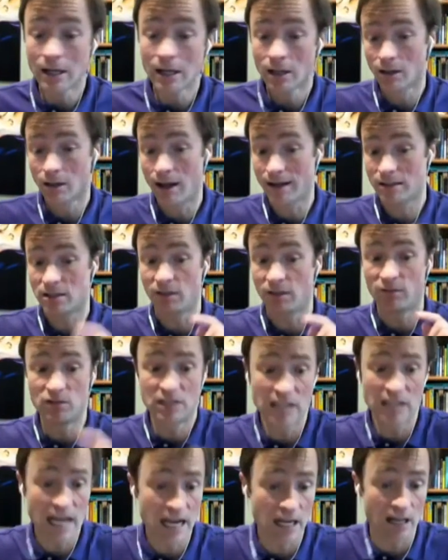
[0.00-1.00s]
lots of
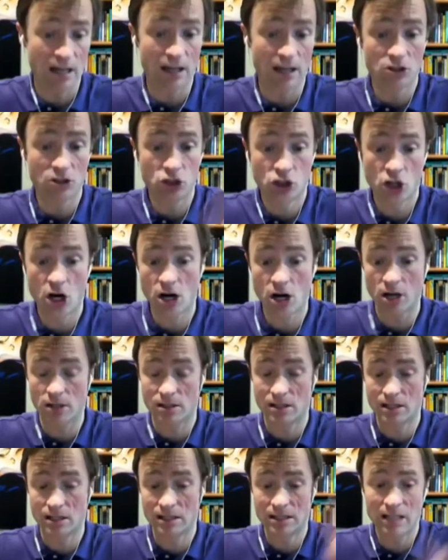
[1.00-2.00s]
data and
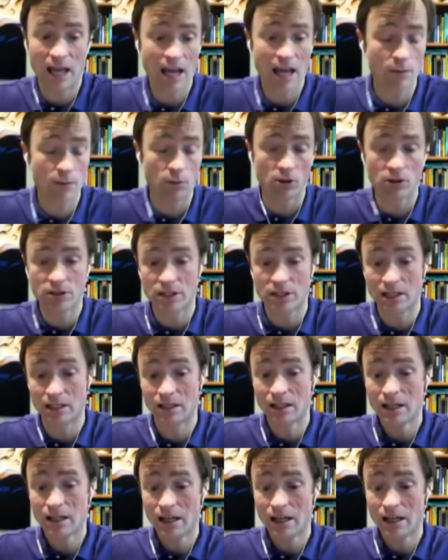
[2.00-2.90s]
charts and tables and